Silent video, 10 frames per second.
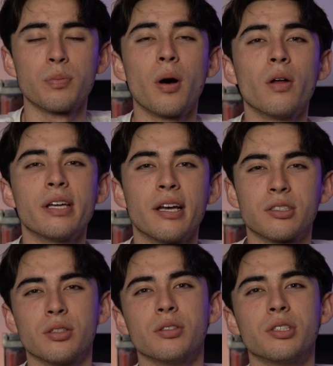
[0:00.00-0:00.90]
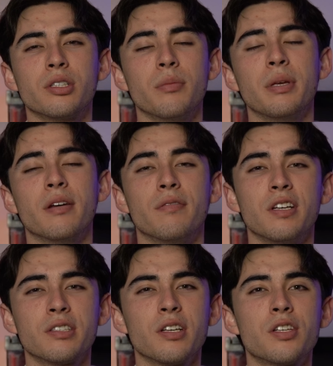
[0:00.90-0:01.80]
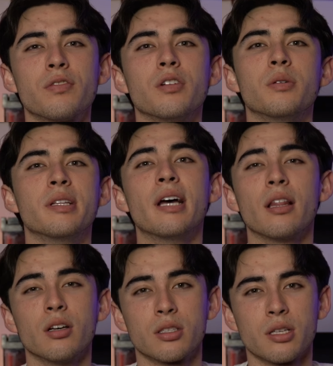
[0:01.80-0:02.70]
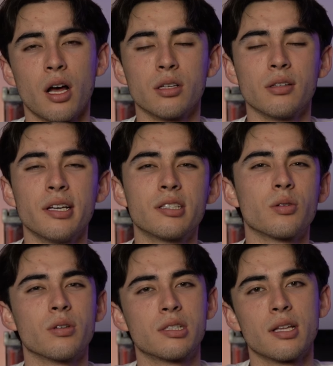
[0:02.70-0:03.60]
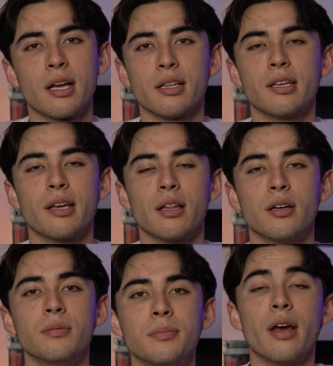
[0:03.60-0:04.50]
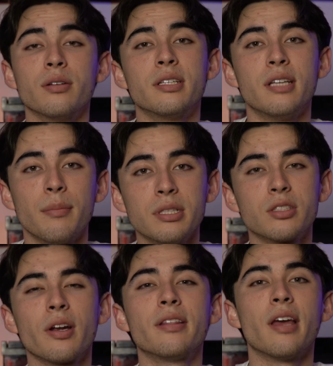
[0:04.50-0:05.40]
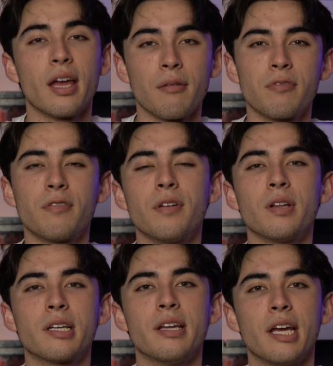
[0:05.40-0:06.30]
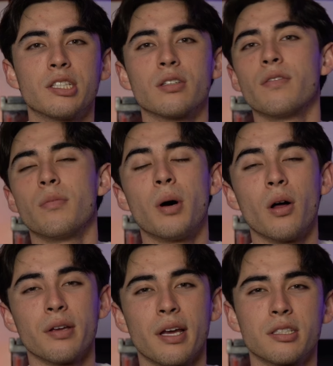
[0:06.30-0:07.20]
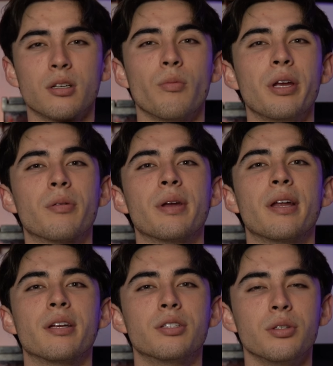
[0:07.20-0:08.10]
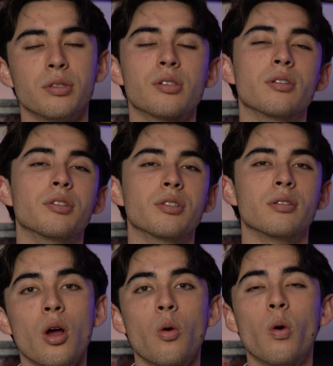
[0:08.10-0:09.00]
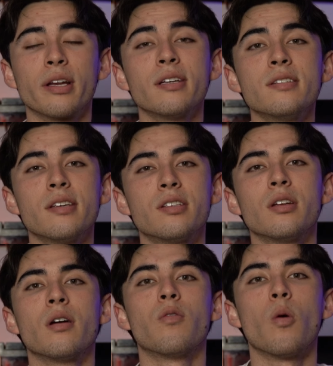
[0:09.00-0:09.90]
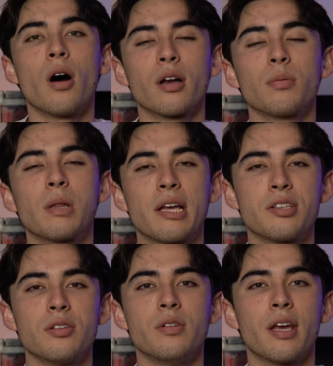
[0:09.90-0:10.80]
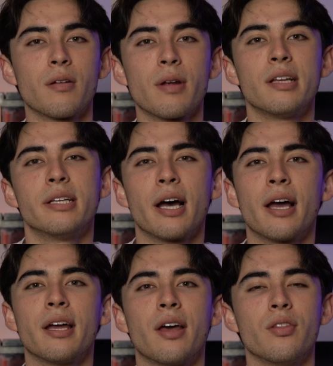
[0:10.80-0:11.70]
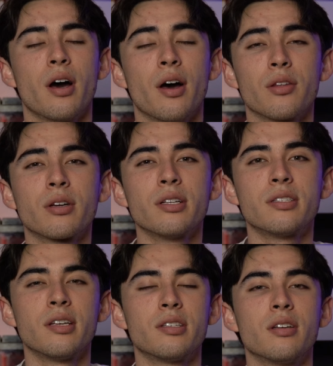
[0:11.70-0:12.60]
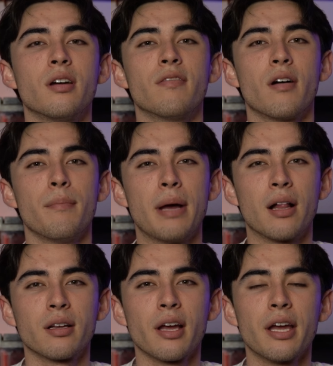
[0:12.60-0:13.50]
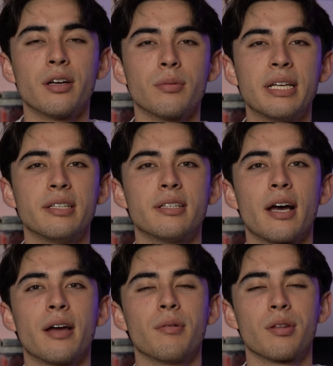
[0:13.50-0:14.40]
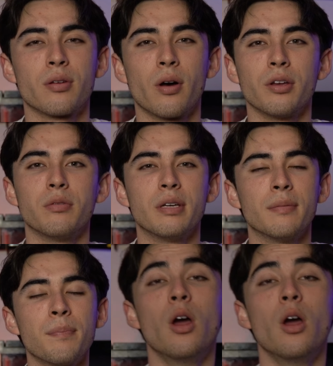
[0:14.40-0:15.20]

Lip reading: polyesters should be a viscous fluid that looks colorless or slightly yellow. Now, to demonstrate the amphiphilic nature of the polyester, we created two solutions. One consisted of water plus Sudan red dye, and the other consisted of malachite green dye with toluene.